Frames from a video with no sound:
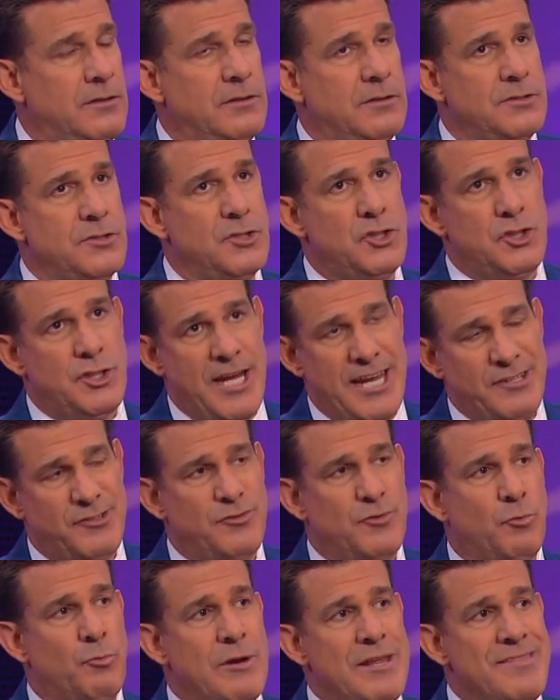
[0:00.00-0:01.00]
Chance to
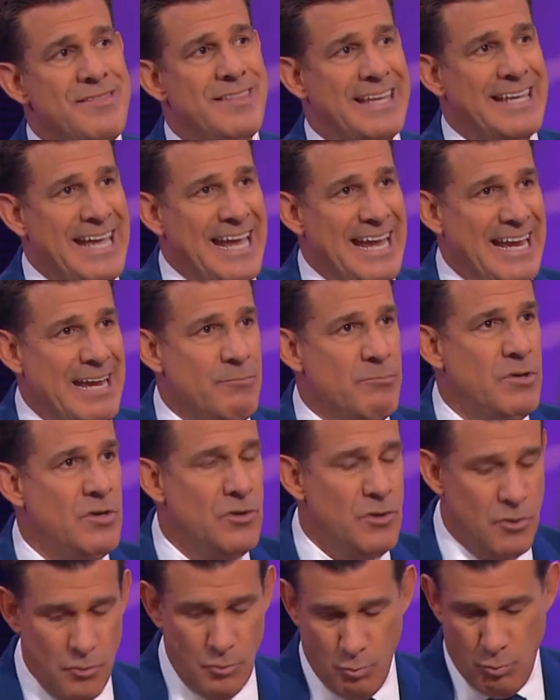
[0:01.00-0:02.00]
win the game
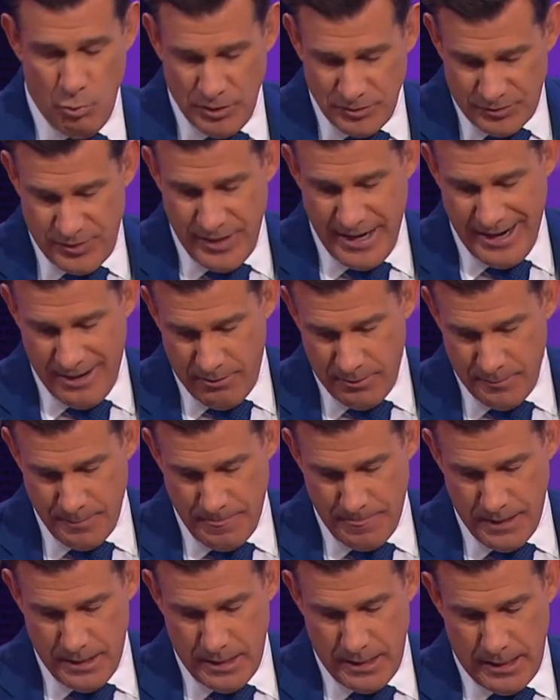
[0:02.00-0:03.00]
was there,
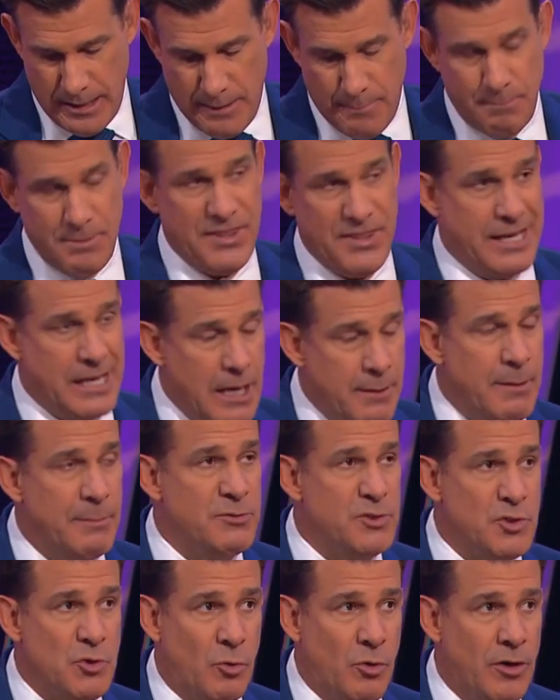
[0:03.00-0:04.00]
uh, but they come up
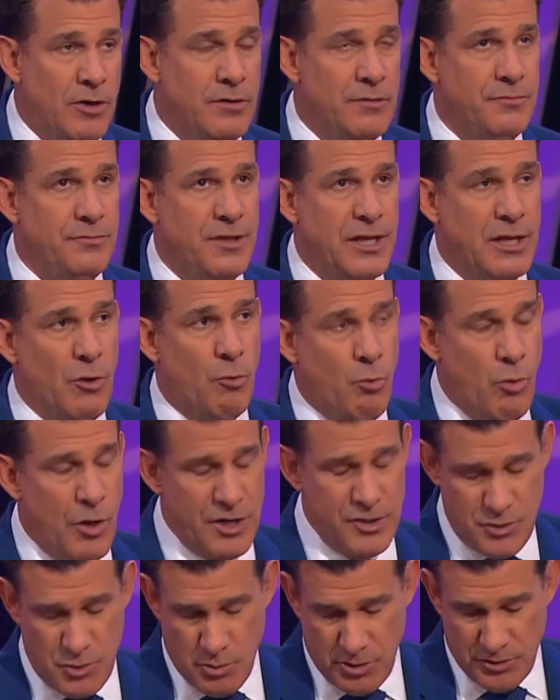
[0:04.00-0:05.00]
short. They go one and
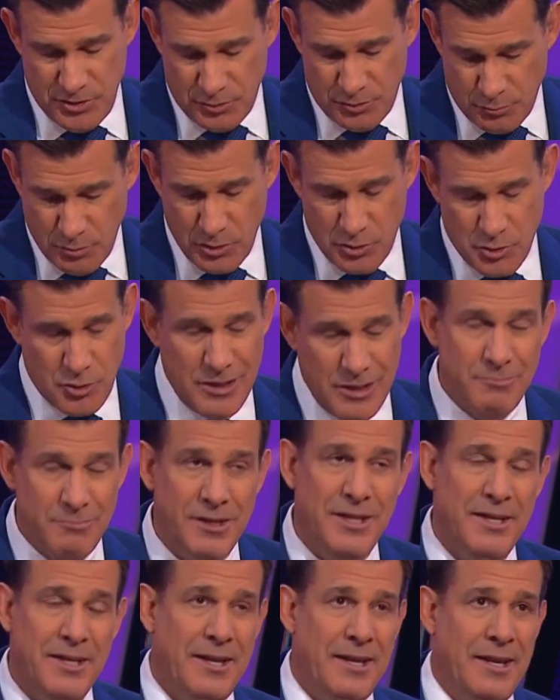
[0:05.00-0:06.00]
two on this road trip.
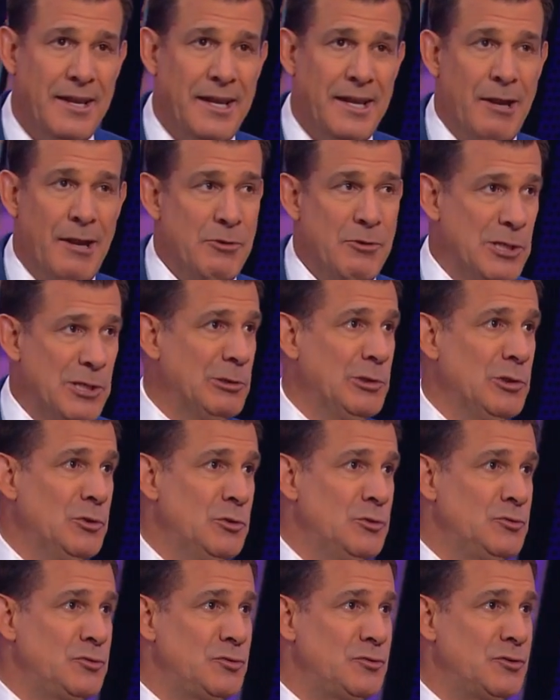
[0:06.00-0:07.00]
And when you
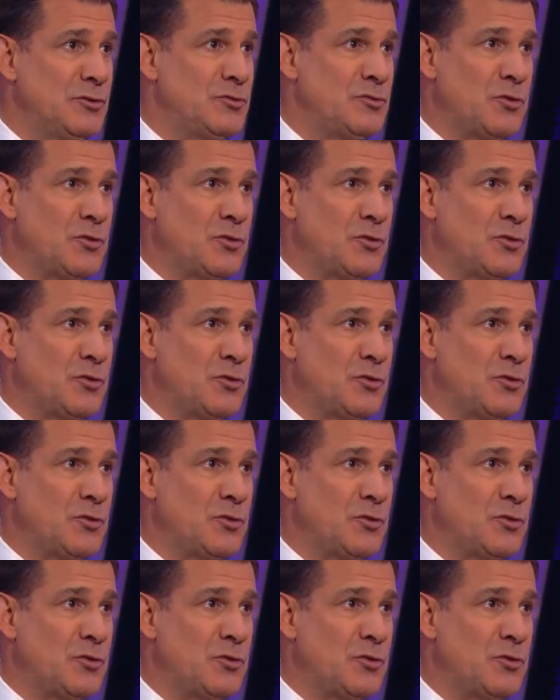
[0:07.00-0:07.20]
lose, the story